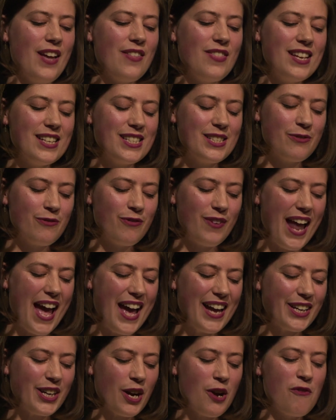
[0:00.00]
This
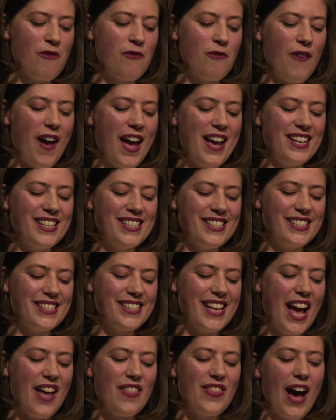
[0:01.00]
fleck of
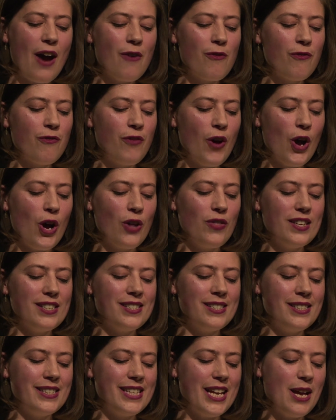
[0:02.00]
face, that
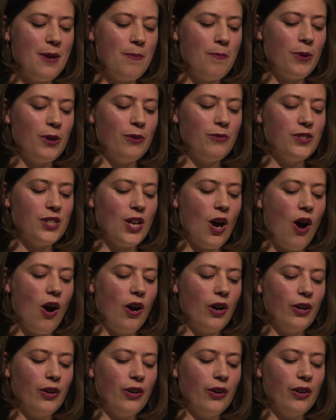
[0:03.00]
furthest tip of
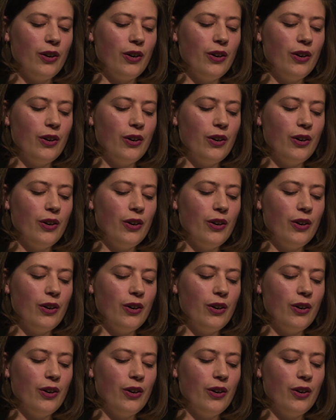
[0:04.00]
tongue,